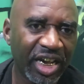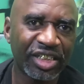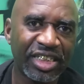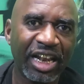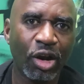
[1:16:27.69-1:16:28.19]
The
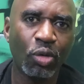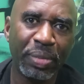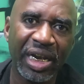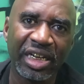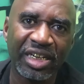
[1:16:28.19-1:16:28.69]
nigga stand
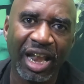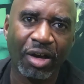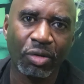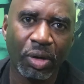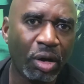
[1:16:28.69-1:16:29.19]
on business
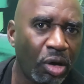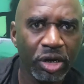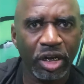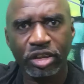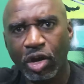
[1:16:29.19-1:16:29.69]
law.
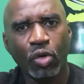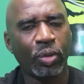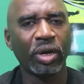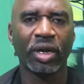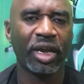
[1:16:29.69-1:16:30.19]
Oh, niggas
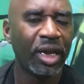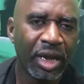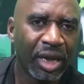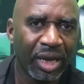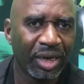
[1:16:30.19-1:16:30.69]
gonna put
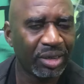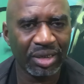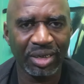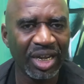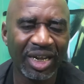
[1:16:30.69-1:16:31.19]
uh,
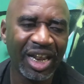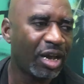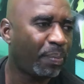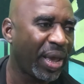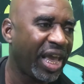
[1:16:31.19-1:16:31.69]
and
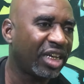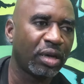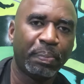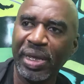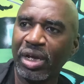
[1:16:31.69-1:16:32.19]
nigga they'll
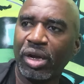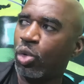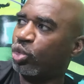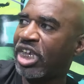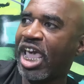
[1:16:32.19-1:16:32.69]
pass a
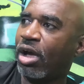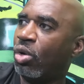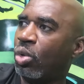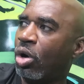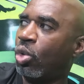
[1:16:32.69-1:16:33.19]
bill on
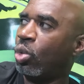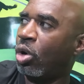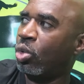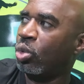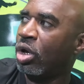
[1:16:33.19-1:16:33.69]
ta- on
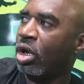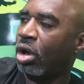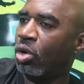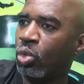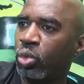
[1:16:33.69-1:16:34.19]
on
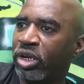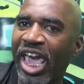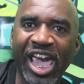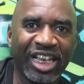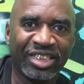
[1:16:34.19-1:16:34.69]
on
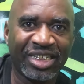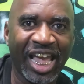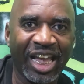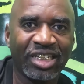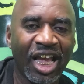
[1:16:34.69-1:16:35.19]
on
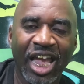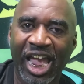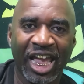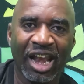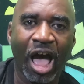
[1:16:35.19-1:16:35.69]
gas tax
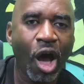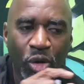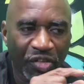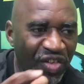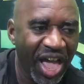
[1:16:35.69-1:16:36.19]
and
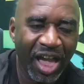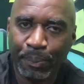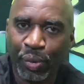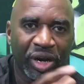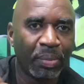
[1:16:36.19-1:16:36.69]
all the
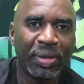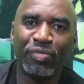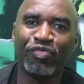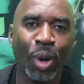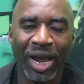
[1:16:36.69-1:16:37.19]
fine print
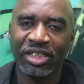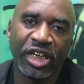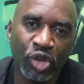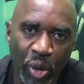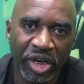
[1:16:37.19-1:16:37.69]
will be
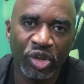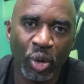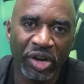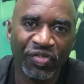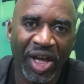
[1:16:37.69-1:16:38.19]
Project
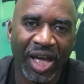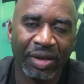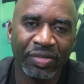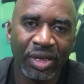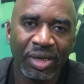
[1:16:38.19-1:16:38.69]

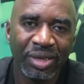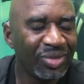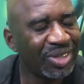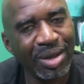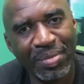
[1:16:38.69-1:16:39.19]
2025.
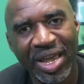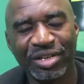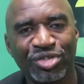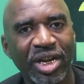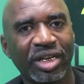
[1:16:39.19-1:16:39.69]
You
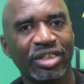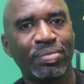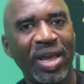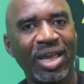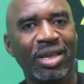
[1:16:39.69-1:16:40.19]
dumbass
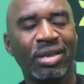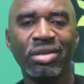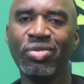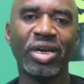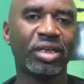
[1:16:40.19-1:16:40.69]
niggas,
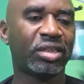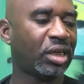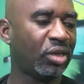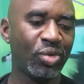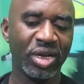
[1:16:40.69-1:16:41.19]
man. You
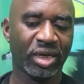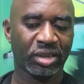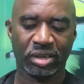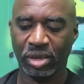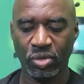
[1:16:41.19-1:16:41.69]
niggas, you
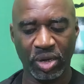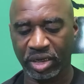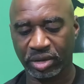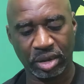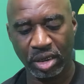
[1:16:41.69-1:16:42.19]
niggas,
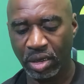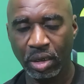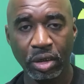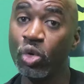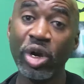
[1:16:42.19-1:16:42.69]
you niggas,
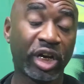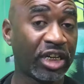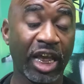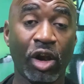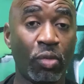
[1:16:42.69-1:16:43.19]
you
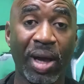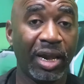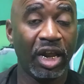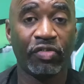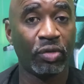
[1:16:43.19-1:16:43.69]
niggas ain't
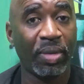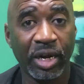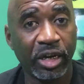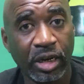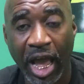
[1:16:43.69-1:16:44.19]
on my
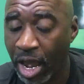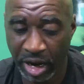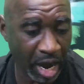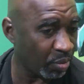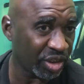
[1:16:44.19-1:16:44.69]
level, my nigga.
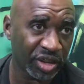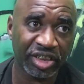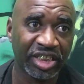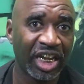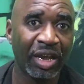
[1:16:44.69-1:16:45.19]
I, and
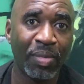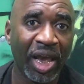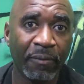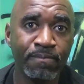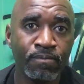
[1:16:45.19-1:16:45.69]
I'ma just say
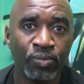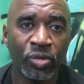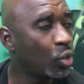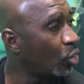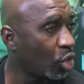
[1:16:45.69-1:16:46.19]
it, man.
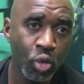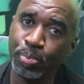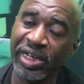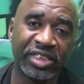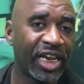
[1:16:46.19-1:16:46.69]
You
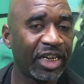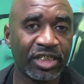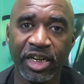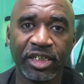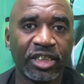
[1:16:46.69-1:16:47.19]
you bitch
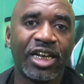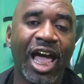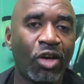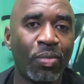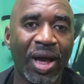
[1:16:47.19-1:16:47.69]
ass niggas
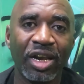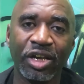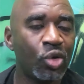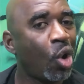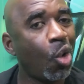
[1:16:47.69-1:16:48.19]
is not on
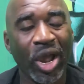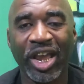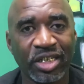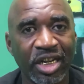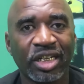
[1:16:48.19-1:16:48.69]
my level. You
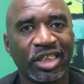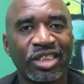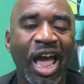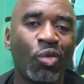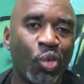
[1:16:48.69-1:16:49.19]
hoe ass
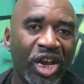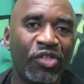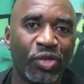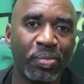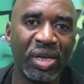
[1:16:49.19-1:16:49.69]
niggas is not
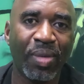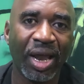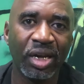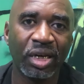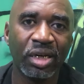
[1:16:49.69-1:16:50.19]
ready for
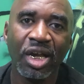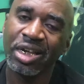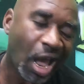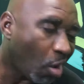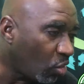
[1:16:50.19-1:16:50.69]
me, my
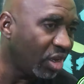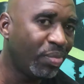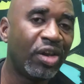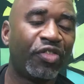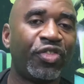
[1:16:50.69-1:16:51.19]
nigga. Y'all
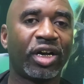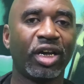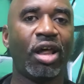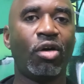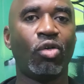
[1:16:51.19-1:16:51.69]
leave me the
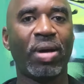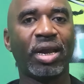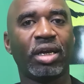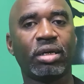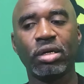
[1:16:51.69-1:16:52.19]
fuck
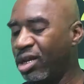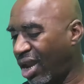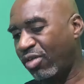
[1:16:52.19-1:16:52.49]
alone, my nigga.